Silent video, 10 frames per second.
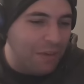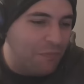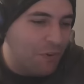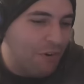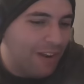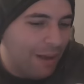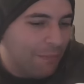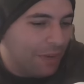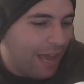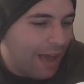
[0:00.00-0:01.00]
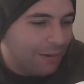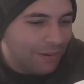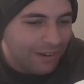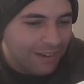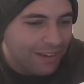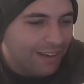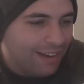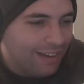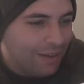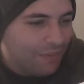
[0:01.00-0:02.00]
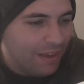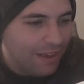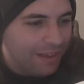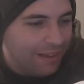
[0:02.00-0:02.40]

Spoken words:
They threw Lumpy out. I love it.